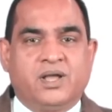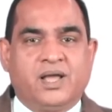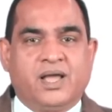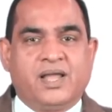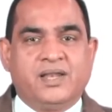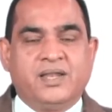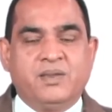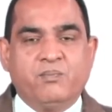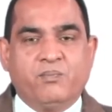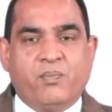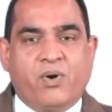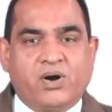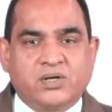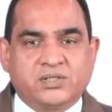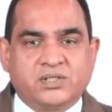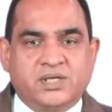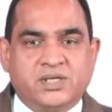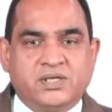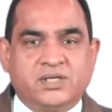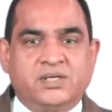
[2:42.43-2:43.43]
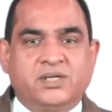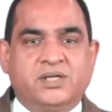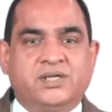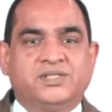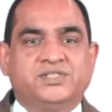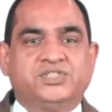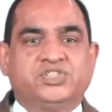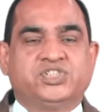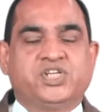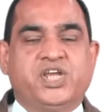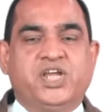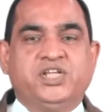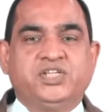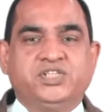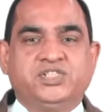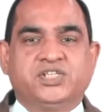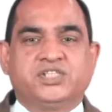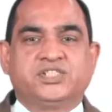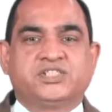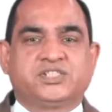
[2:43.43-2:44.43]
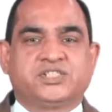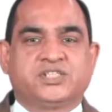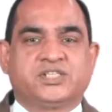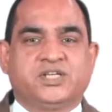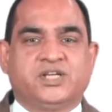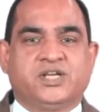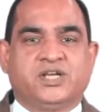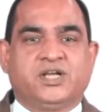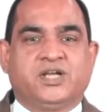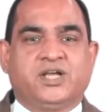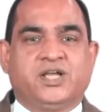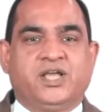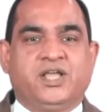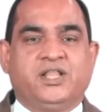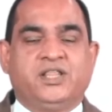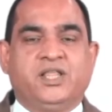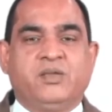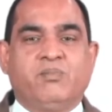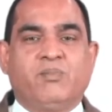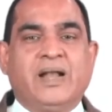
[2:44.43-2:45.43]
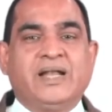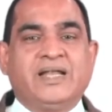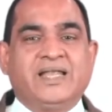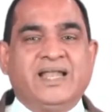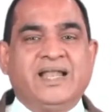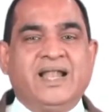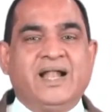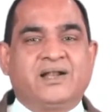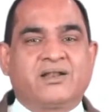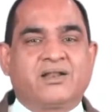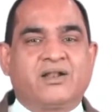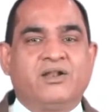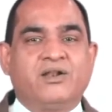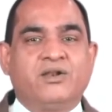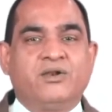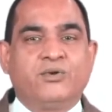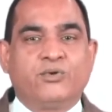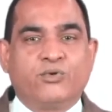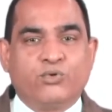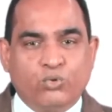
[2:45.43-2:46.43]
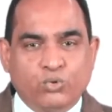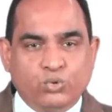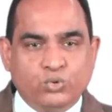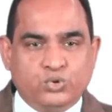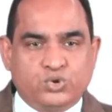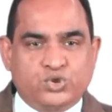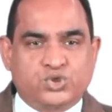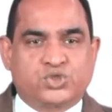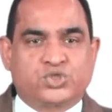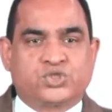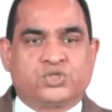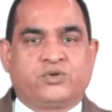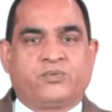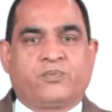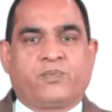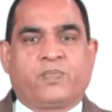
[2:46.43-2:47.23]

an important changes in the multilateral rules.